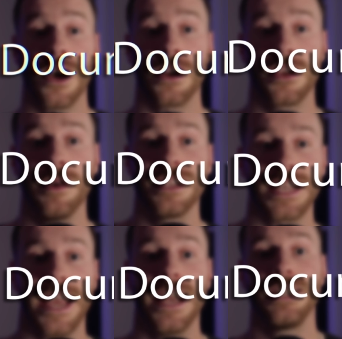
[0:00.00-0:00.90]
documents
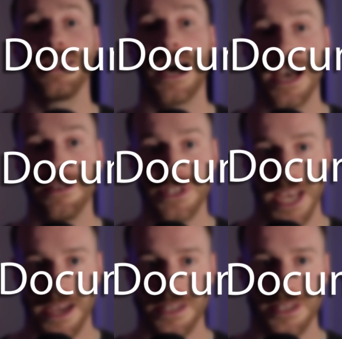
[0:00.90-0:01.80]
and live
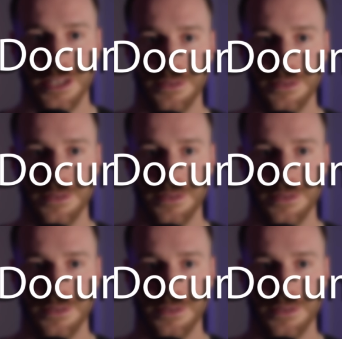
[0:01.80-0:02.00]
text.